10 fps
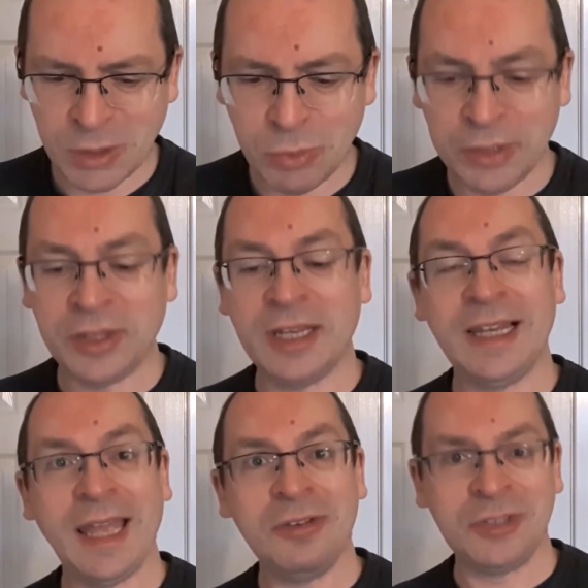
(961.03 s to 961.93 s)
one that
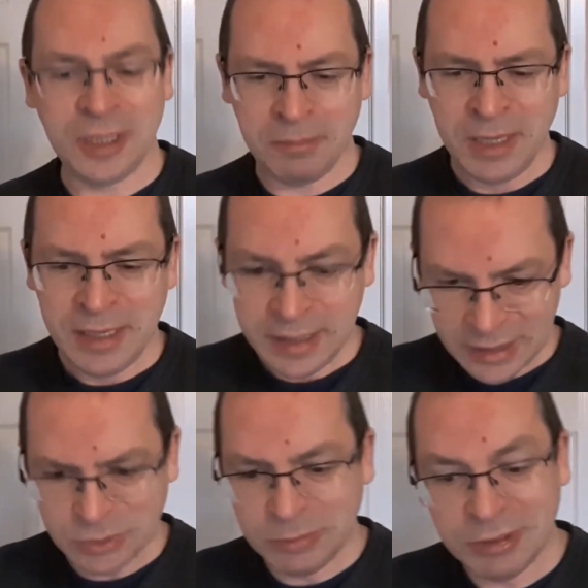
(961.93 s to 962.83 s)
allows him,
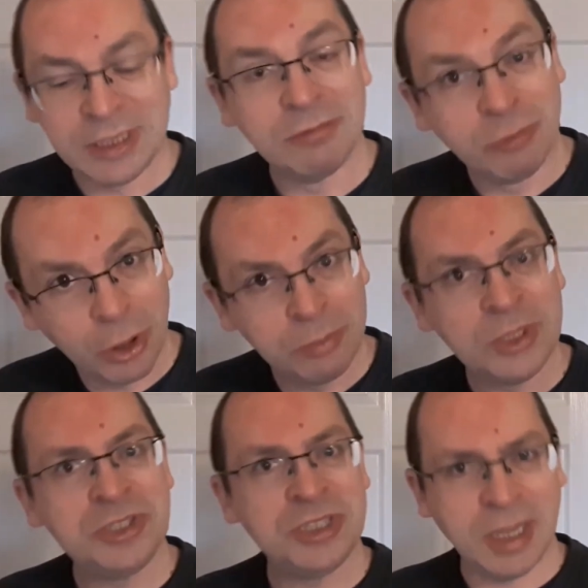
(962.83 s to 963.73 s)
as we read in
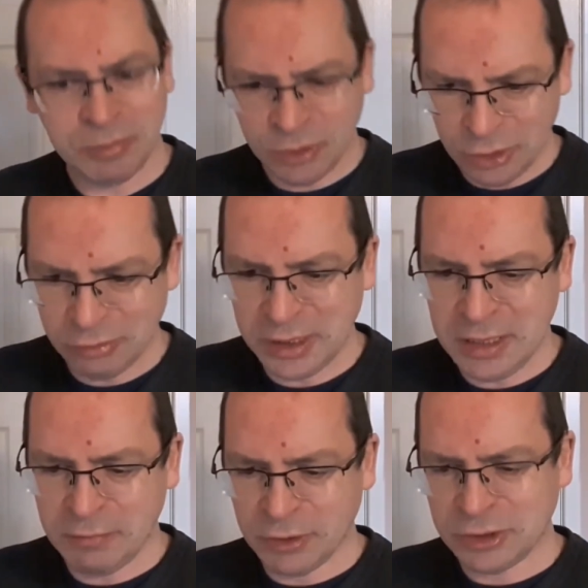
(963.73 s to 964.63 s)
Romans chapter
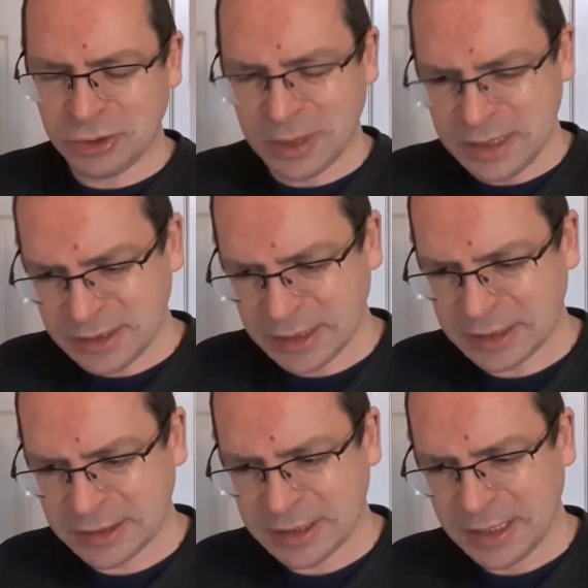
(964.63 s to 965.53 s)
3, verse
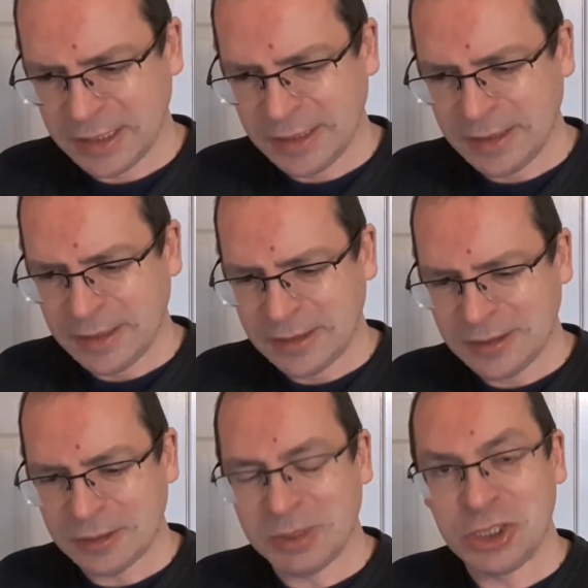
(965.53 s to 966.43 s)
26,
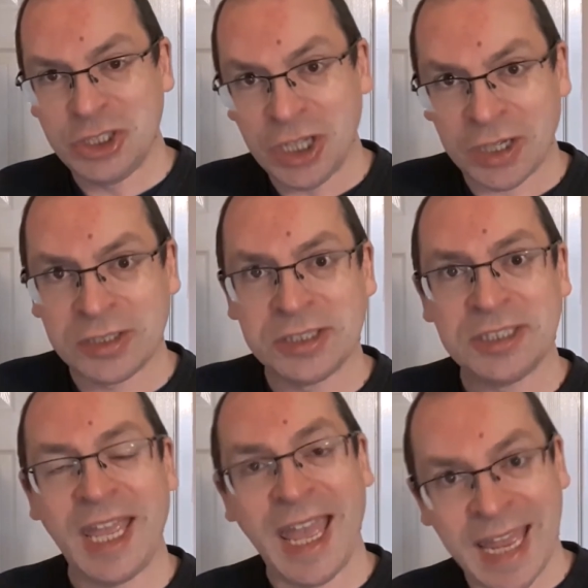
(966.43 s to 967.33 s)
to be
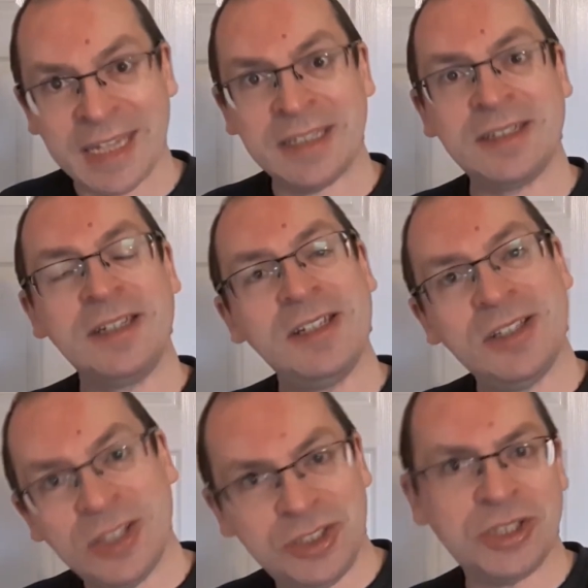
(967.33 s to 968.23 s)
just and
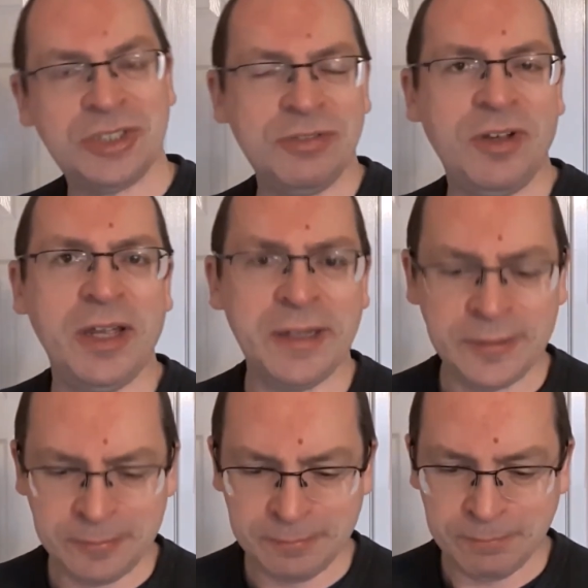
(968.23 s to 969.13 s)
the
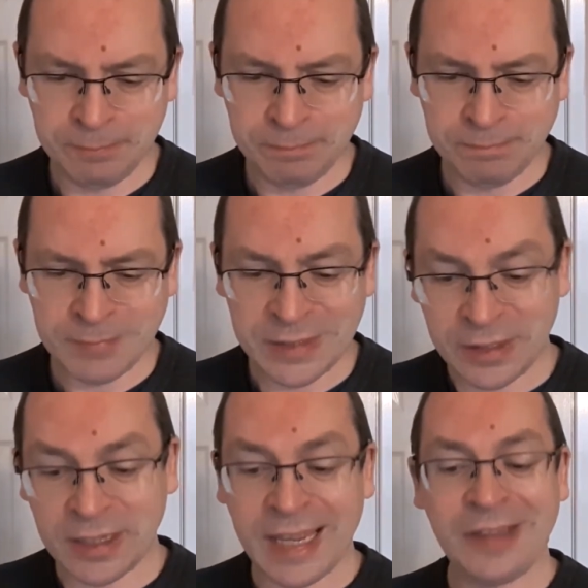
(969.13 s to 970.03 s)
justifier,
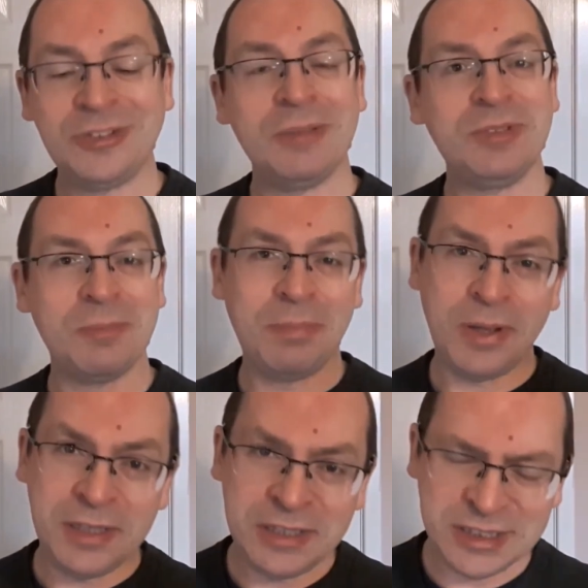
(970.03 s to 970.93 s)
that allows him to
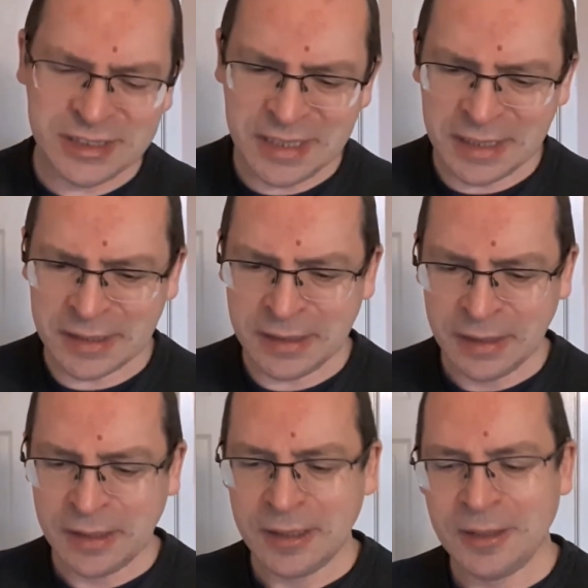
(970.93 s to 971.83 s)
punish sin,
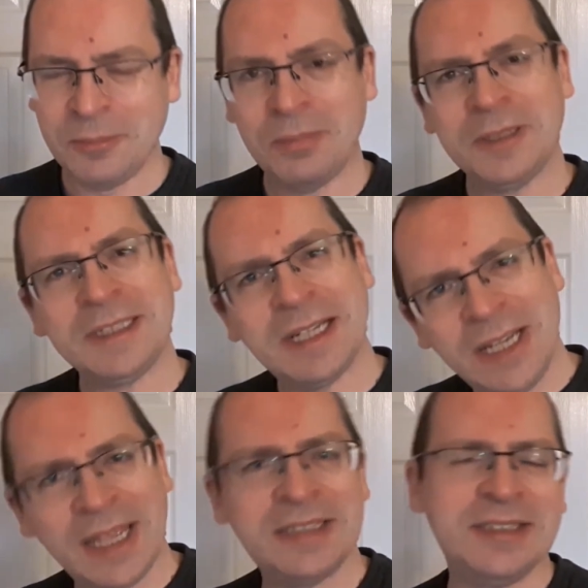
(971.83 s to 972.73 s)
but
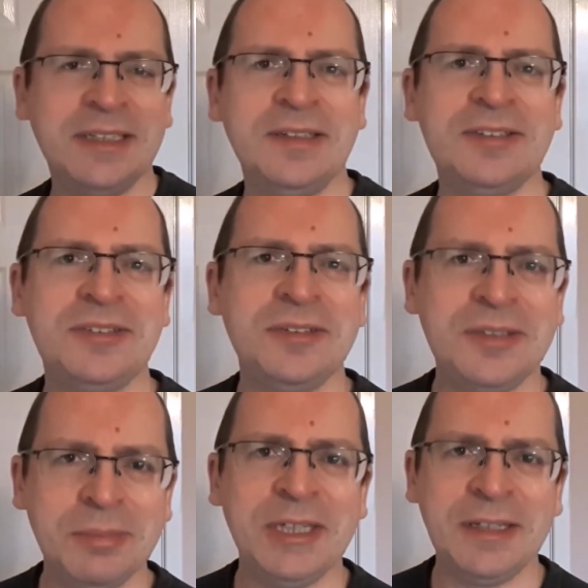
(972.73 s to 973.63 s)
declare sinners
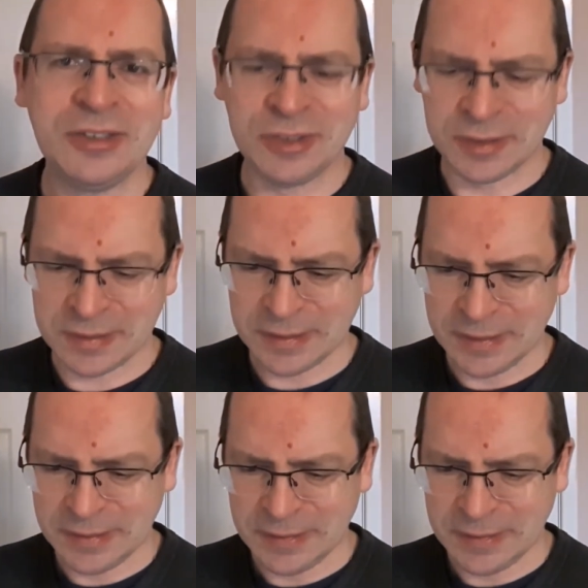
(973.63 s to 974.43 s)
to be innocent.